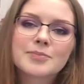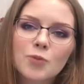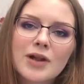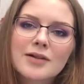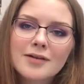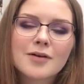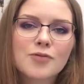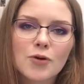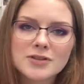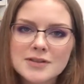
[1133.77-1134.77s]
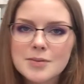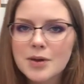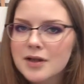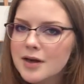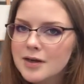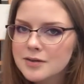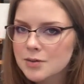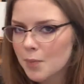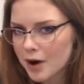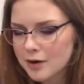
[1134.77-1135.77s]
well, of course, Isabella is
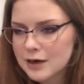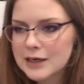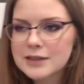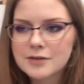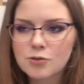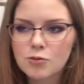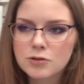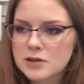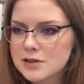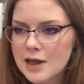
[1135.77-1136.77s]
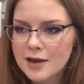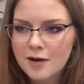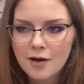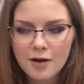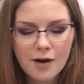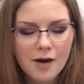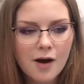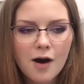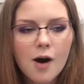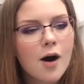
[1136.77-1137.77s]
a pirate who is like
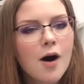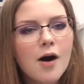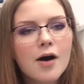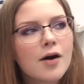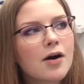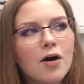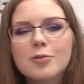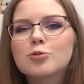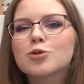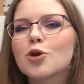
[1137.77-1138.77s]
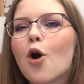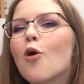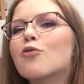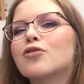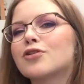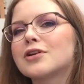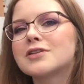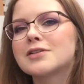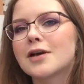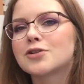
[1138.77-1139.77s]
almost overly
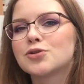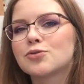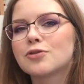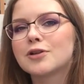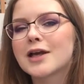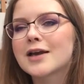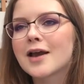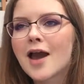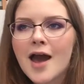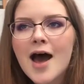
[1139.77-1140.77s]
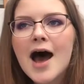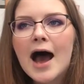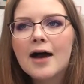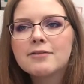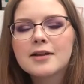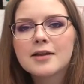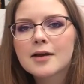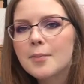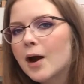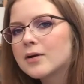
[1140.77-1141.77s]
sexual. Like
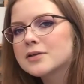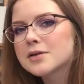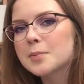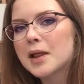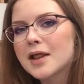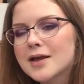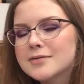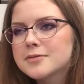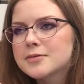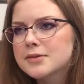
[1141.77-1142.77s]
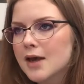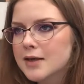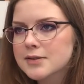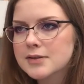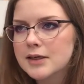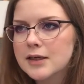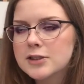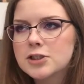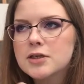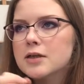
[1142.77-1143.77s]
everything about Isabella sexy.
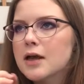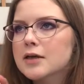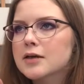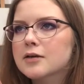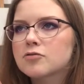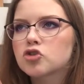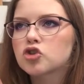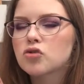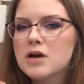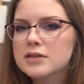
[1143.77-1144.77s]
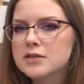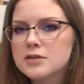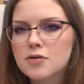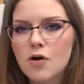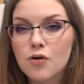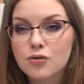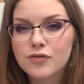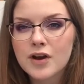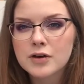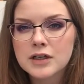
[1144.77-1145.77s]
She like dresses all
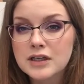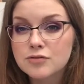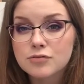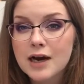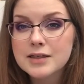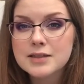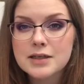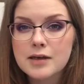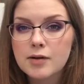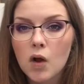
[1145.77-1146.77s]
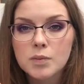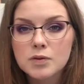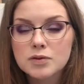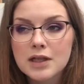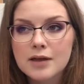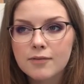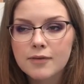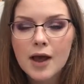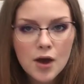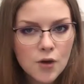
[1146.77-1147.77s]
very racy, almost like
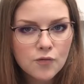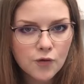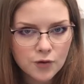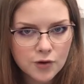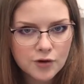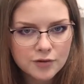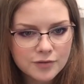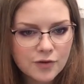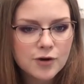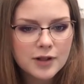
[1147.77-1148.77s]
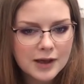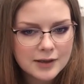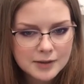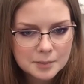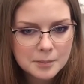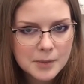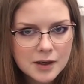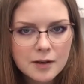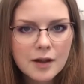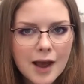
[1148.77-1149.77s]
for like the
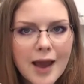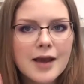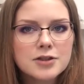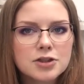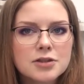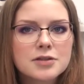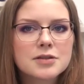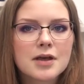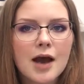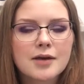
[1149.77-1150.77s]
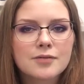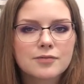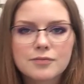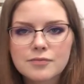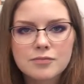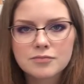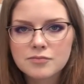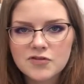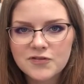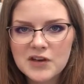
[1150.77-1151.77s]
Middle Ages kind of
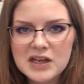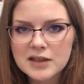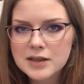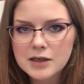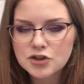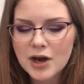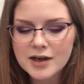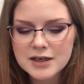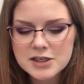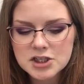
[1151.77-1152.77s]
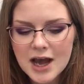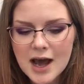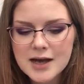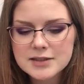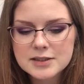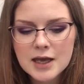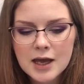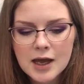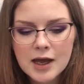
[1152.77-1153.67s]
feel that Dragon Age has.